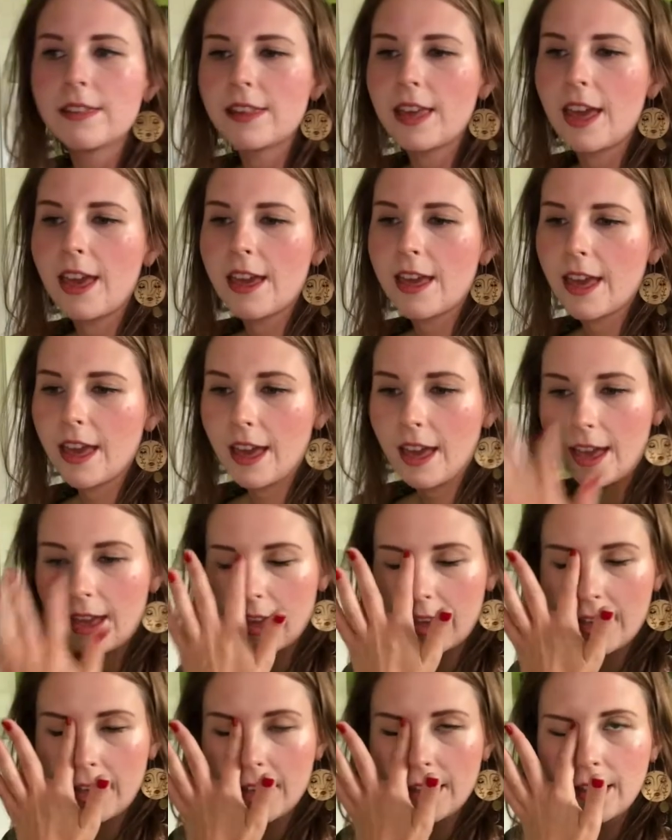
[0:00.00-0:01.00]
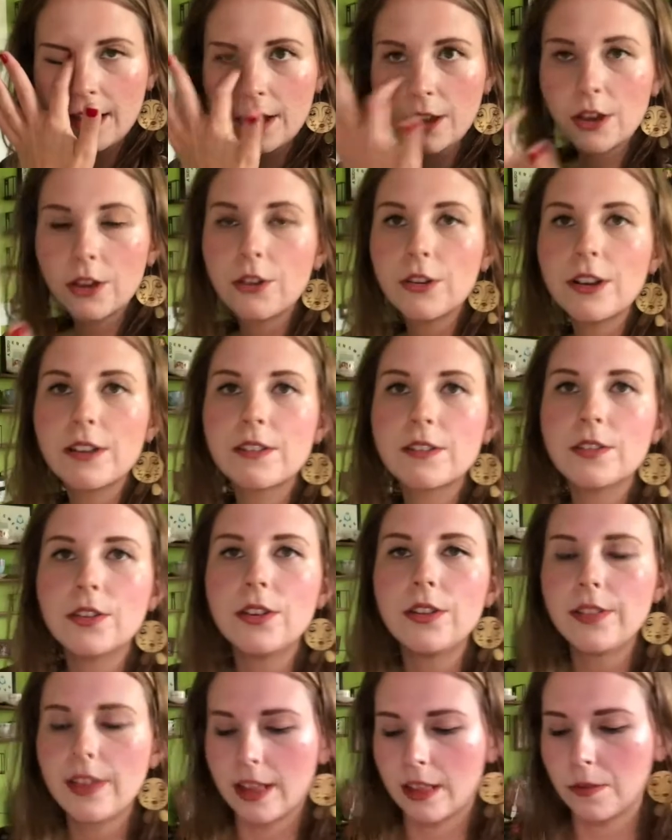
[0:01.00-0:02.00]
take a
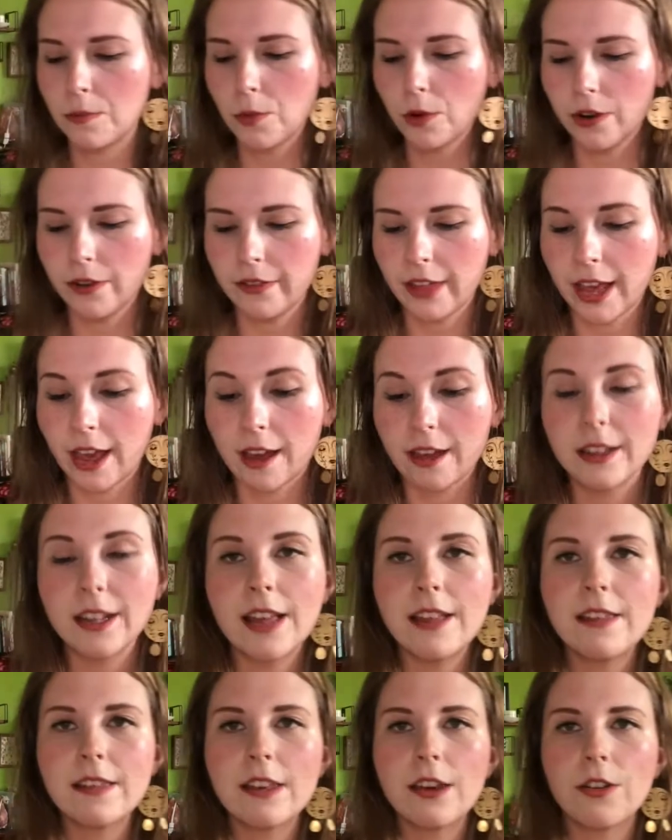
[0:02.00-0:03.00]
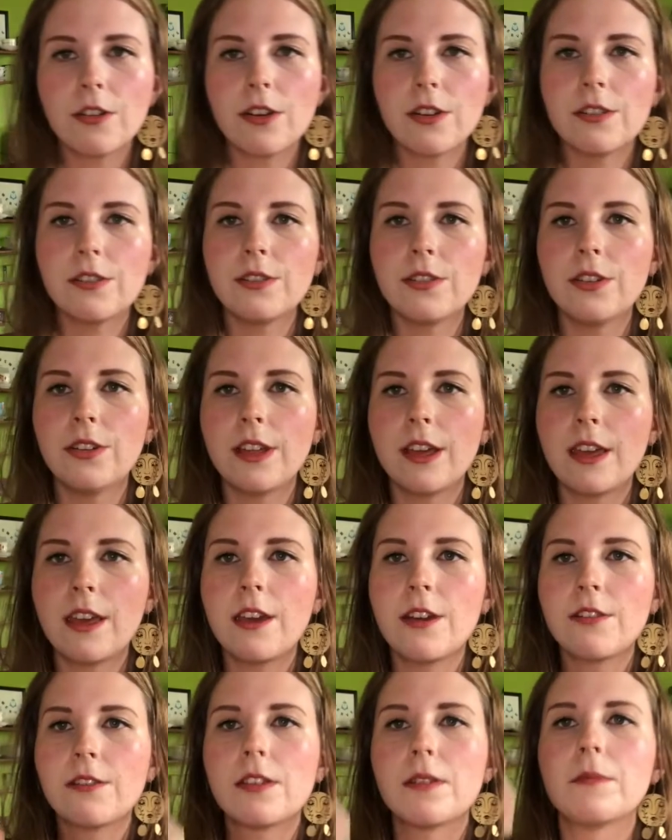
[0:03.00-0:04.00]
crystal that's more of like a cleansing crystal. Like
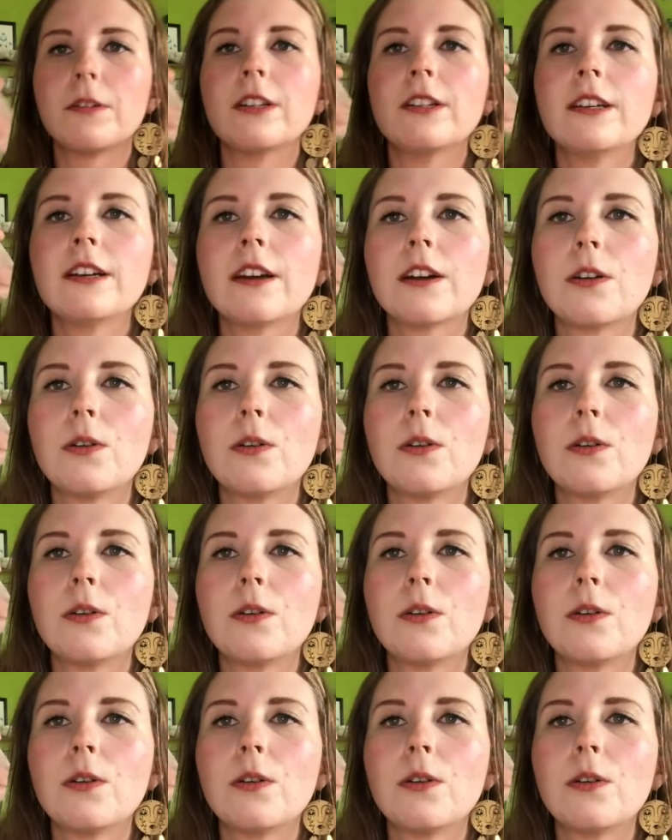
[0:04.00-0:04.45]
here's some clear